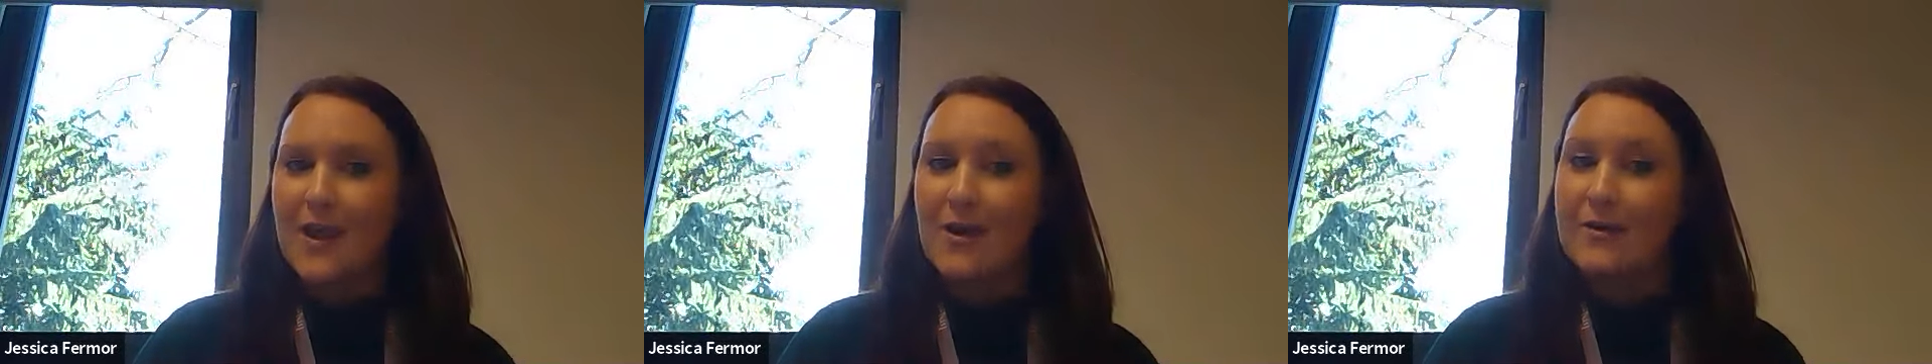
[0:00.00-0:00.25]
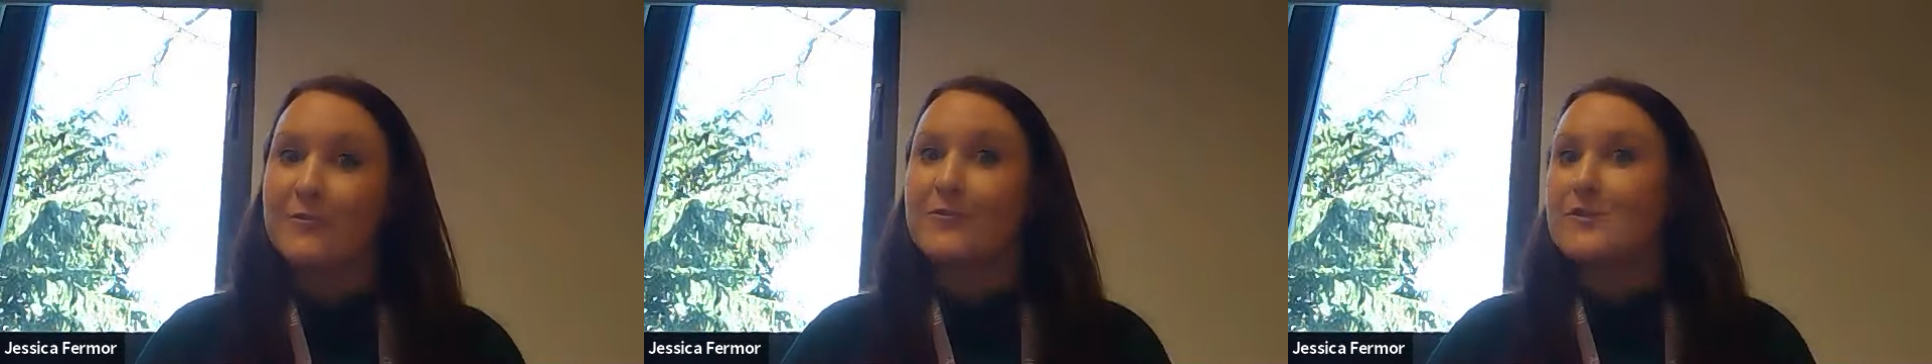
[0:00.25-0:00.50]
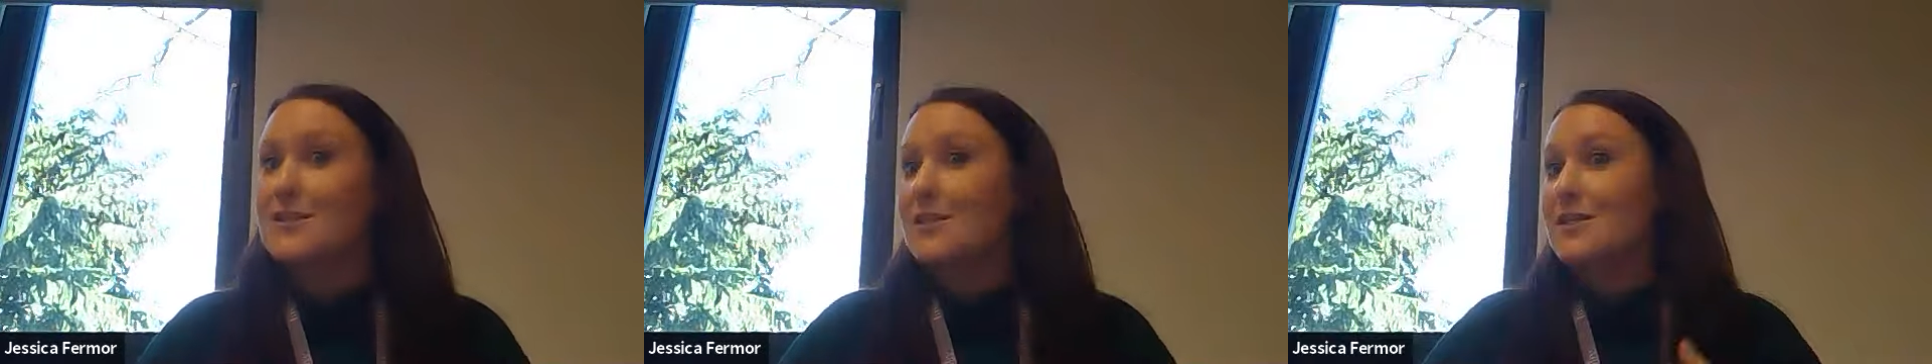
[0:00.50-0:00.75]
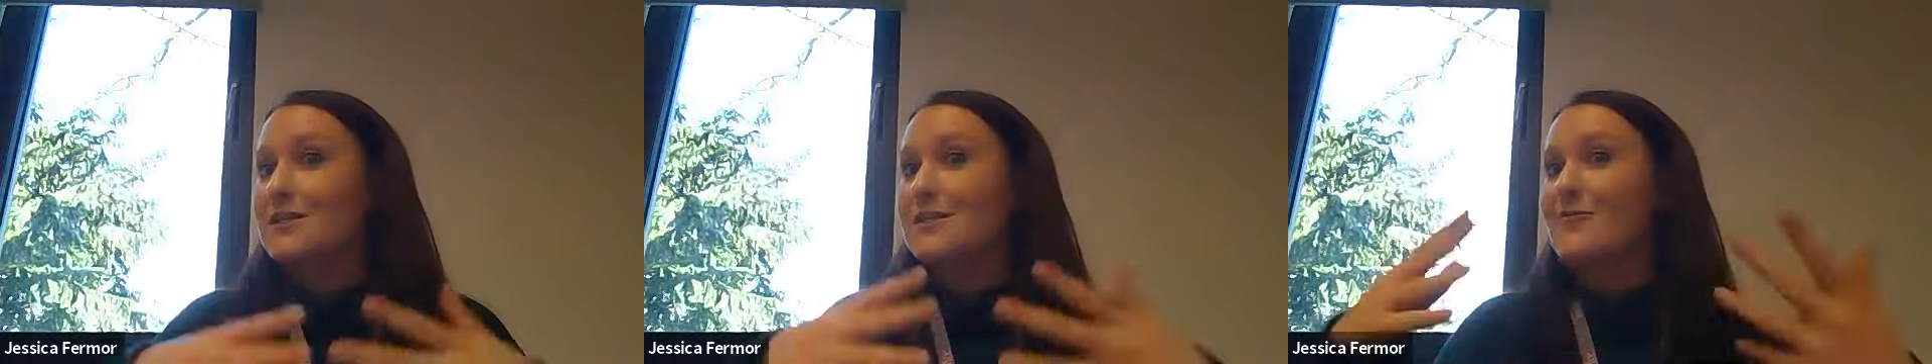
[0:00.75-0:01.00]
of
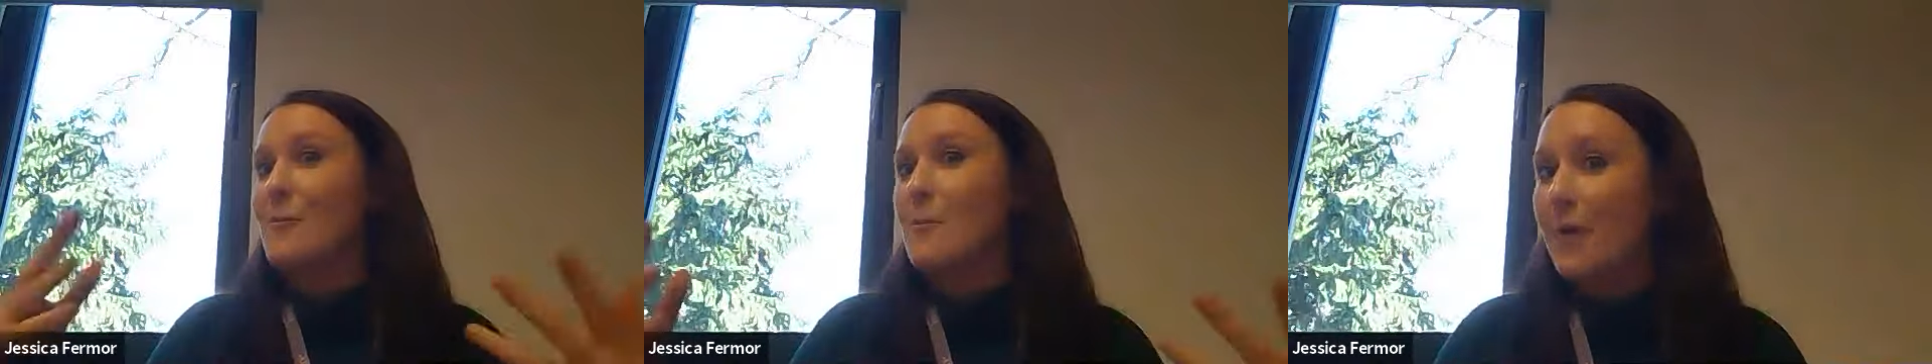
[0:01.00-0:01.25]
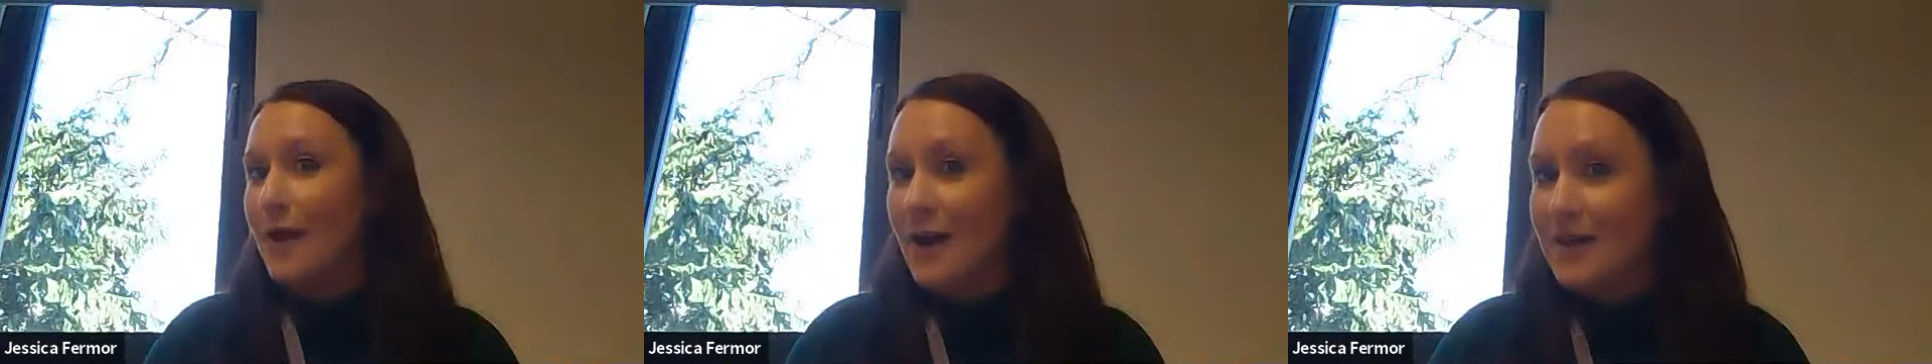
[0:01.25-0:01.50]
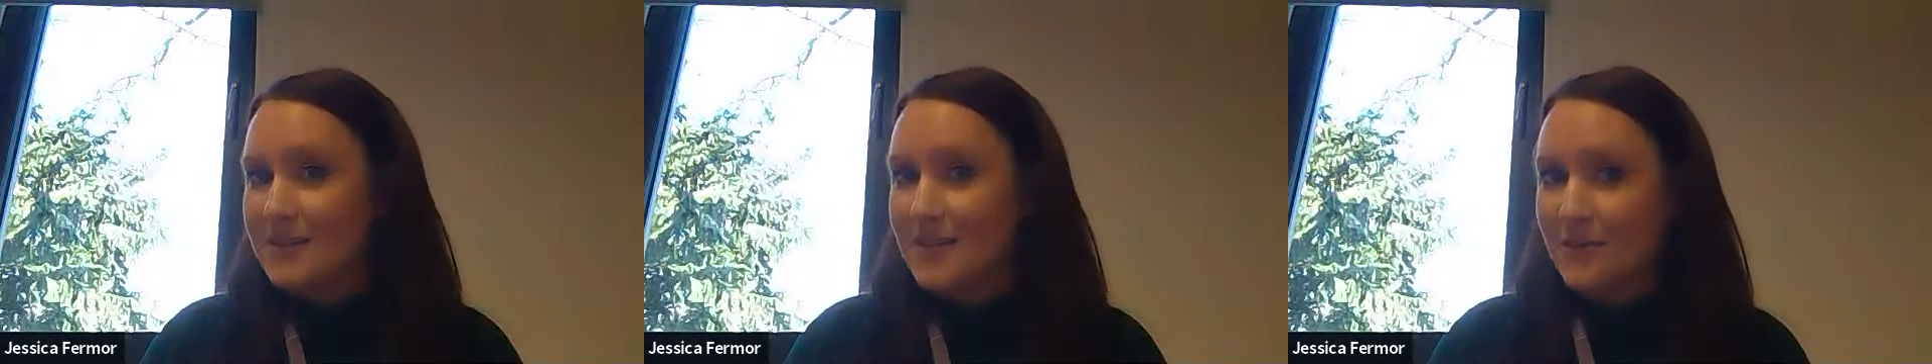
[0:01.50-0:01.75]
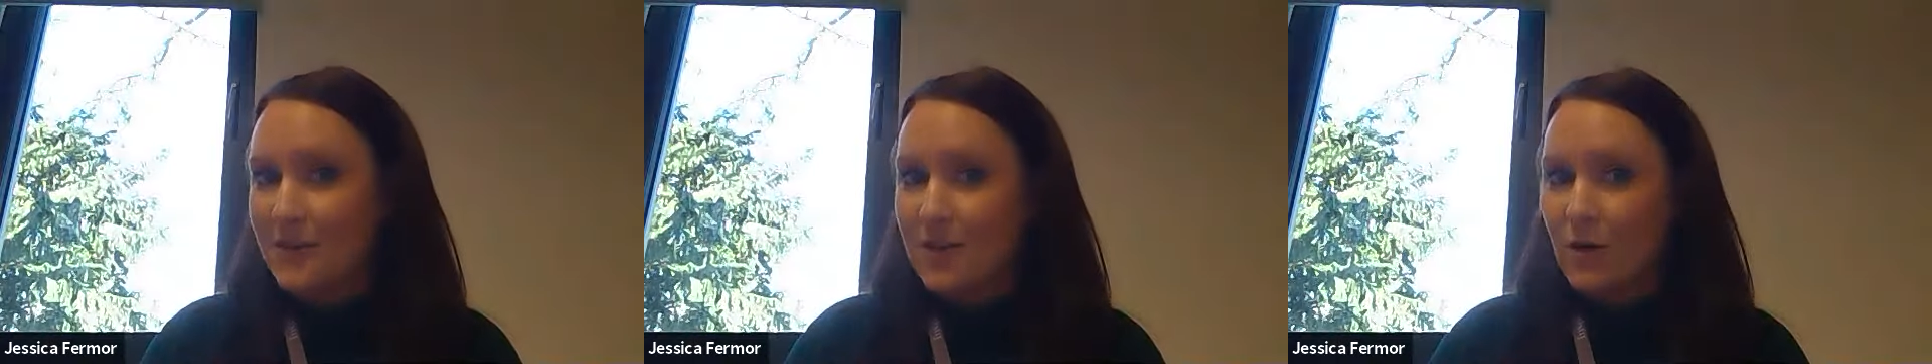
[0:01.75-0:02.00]
the different birds
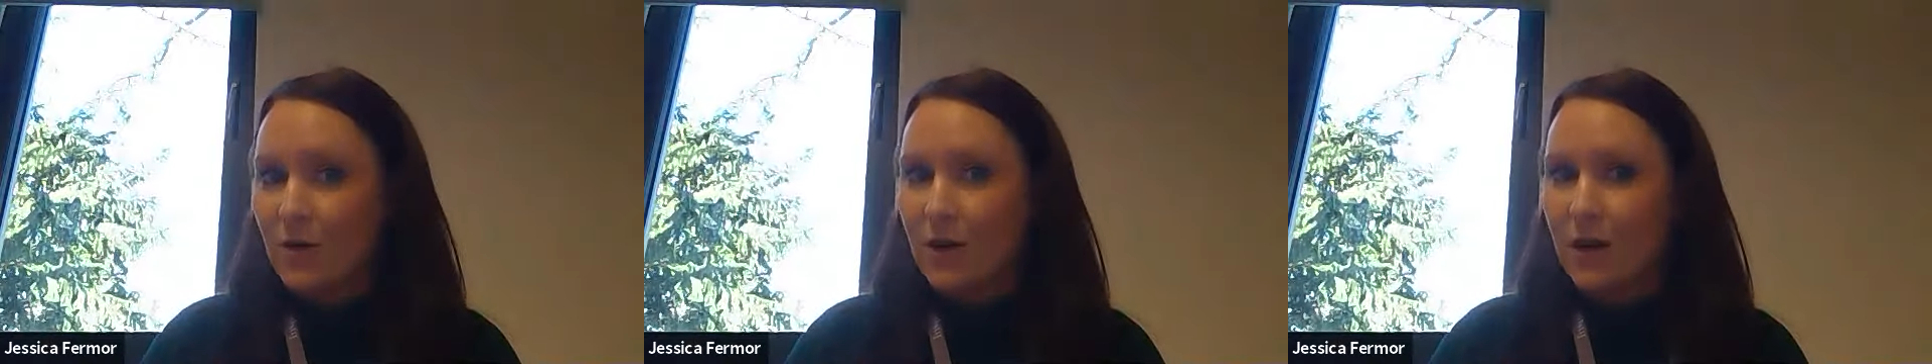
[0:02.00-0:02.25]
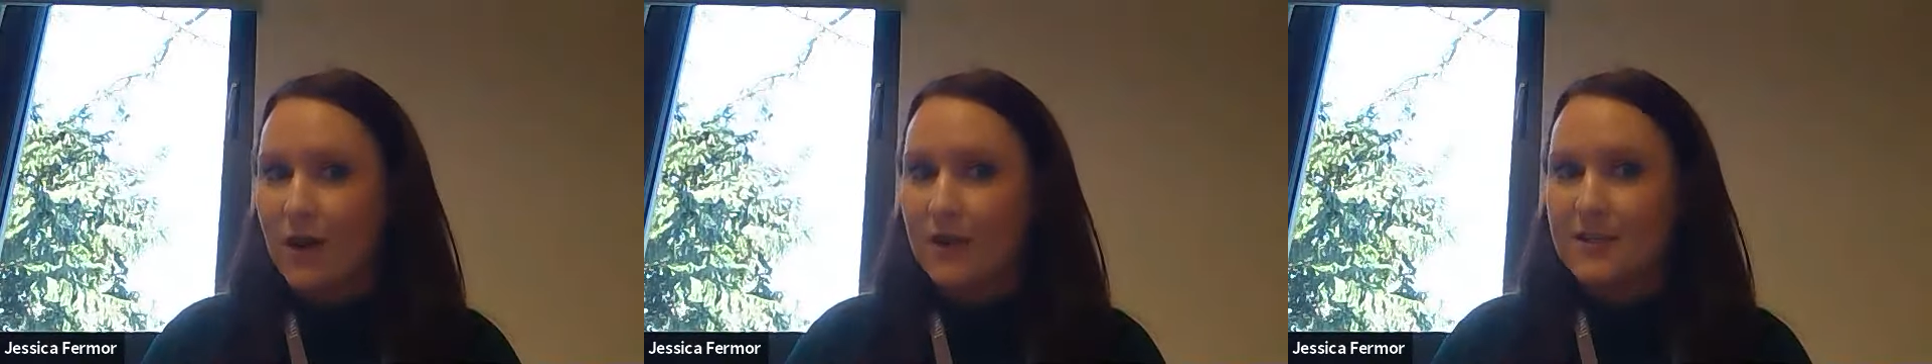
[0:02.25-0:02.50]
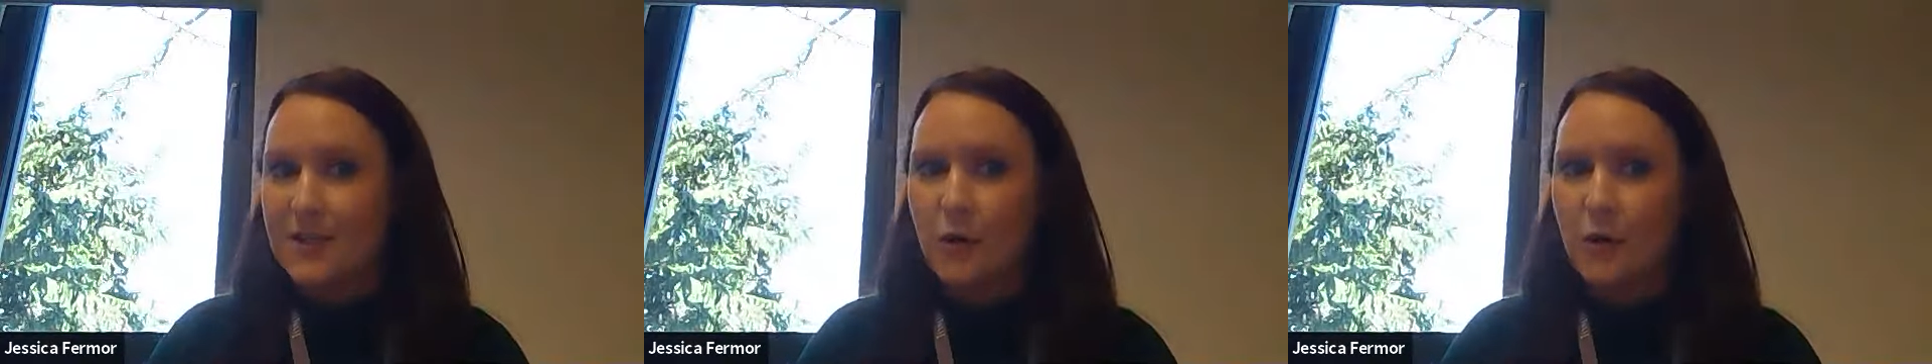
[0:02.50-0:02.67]
that are in your garden,